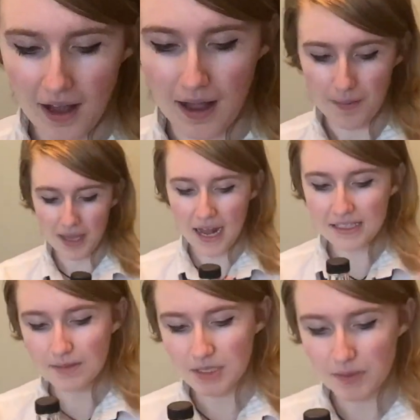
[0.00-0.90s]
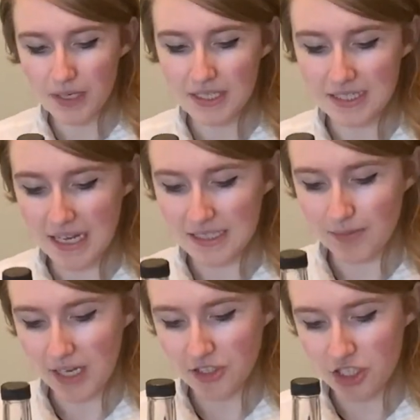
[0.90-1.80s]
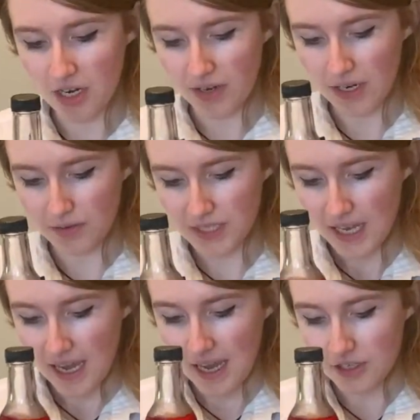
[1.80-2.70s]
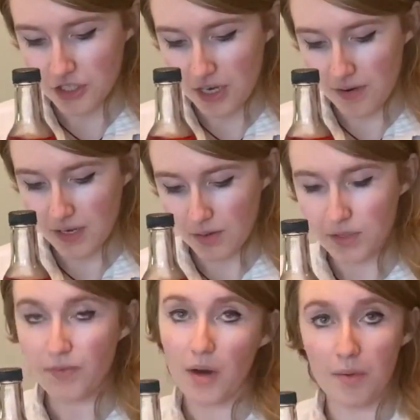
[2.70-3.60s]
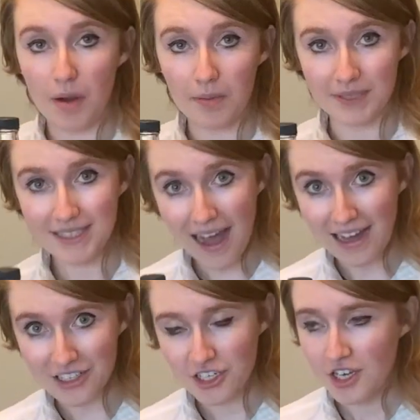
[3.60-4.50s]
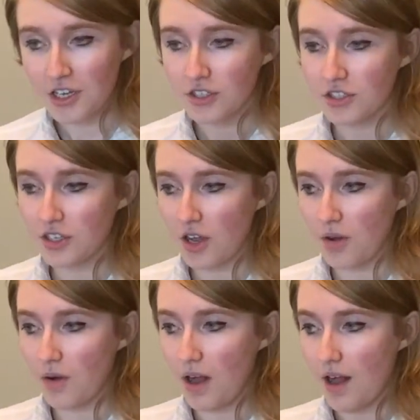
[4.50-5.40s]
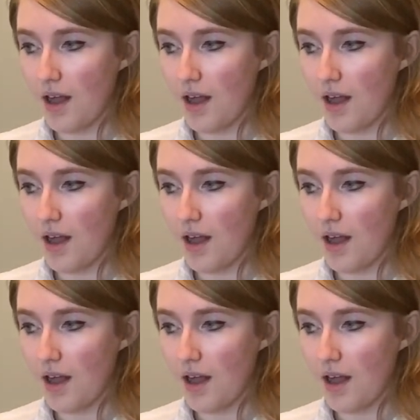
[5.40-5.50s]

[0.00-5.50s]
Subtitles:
It adds some sweetness and adds some kind of cherry notes, and cherry goes very well with scotch. So,